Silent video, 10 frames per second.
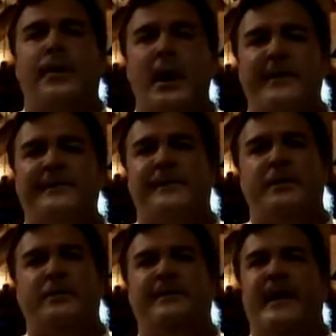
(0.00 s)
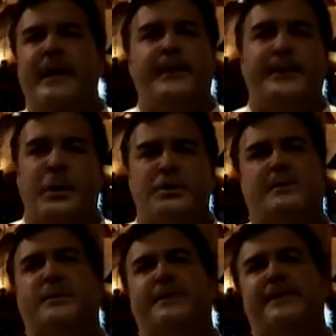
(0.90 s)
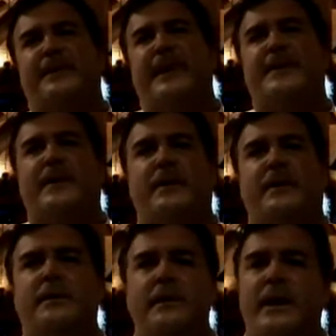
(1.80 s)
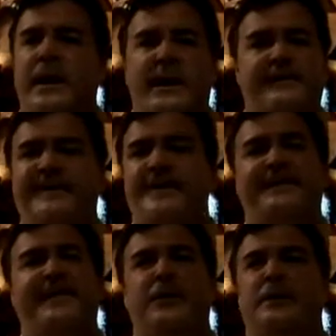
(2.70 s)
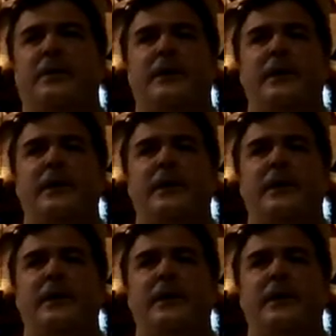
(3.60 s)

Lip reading: bar food, very approachable for people. Fun food.